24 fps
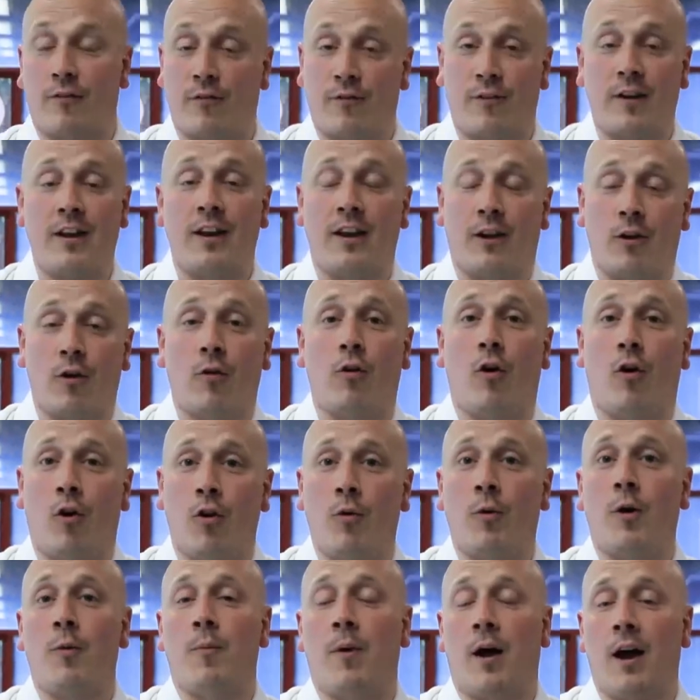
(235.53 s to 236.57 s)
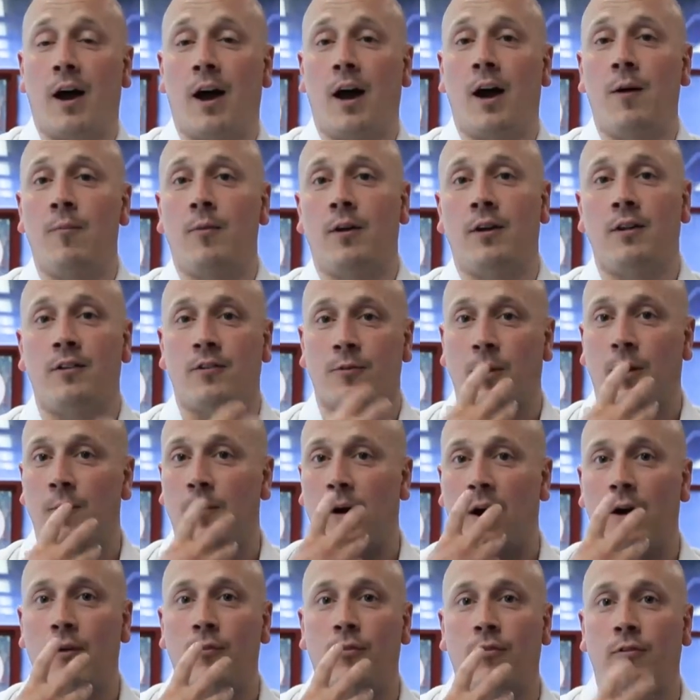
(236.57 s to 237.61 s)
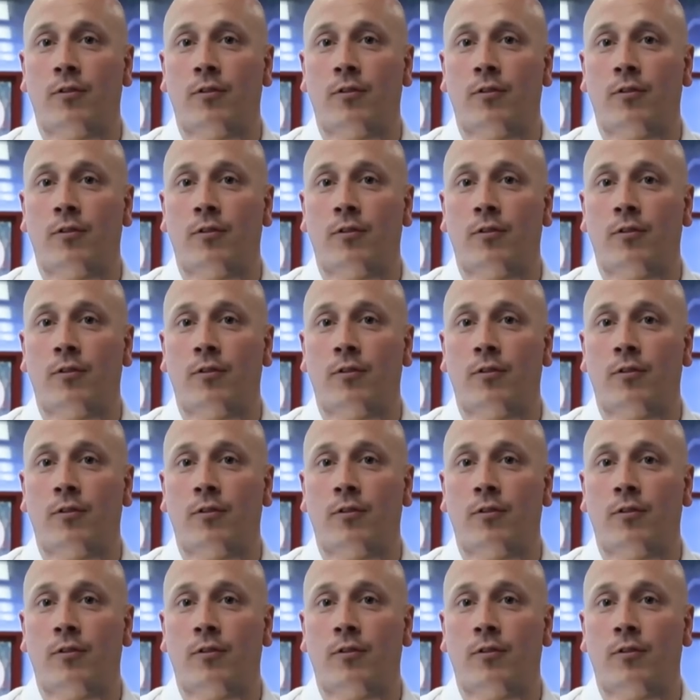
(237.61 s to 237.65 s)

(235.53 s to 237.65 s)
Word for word: feel it go all the way up my arm into my mouth.